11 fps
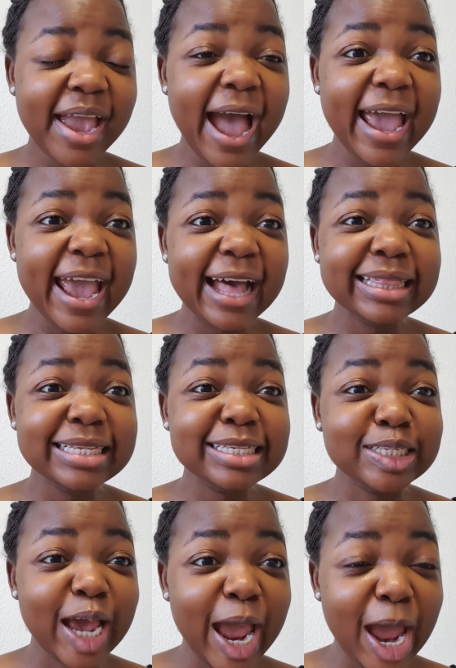I had this
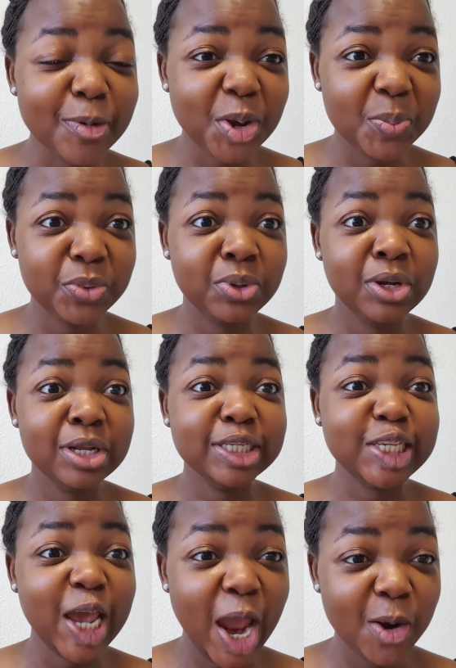terrible
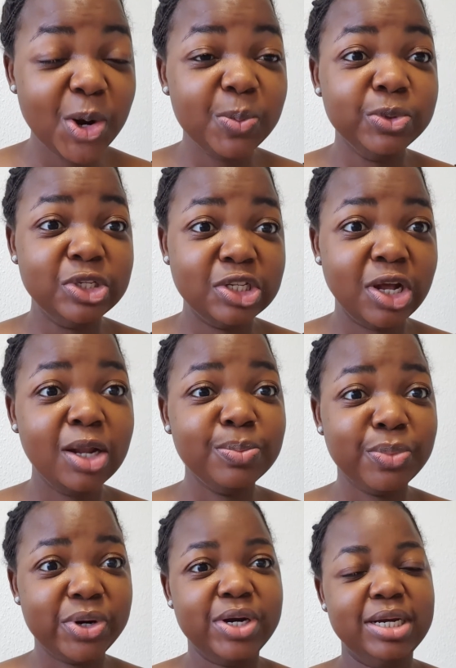
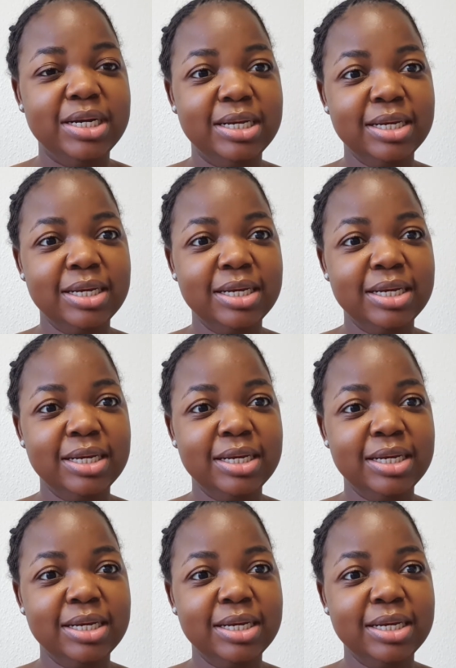sunburn.